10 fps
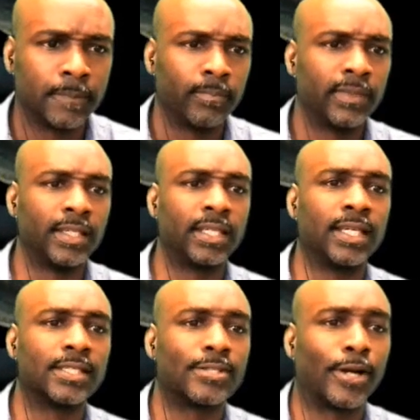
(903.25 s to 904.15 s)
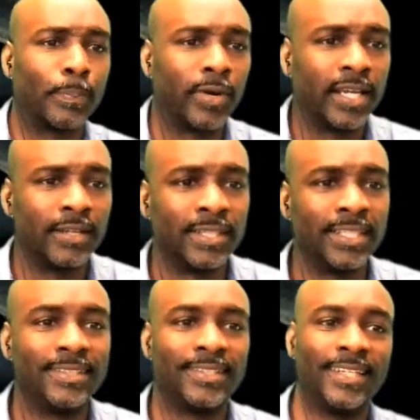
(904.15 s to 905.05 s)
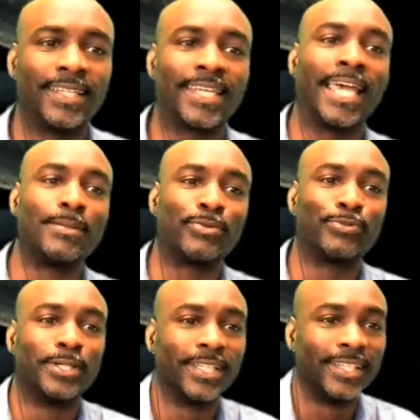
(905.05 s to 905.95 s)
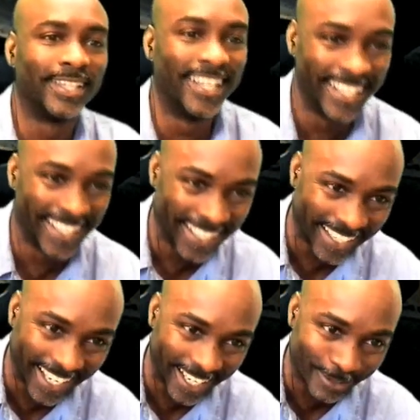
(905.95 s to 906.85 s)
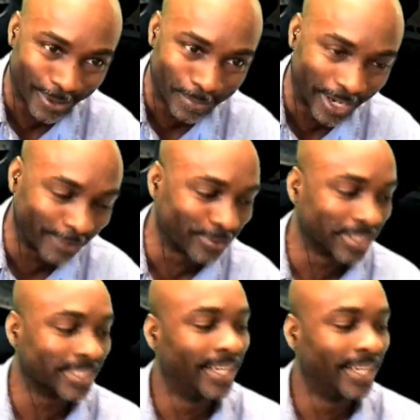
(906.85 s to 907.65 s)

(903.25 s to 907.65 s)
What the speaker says: And the kids start praying to eat candy before dinner, candy for breakfast.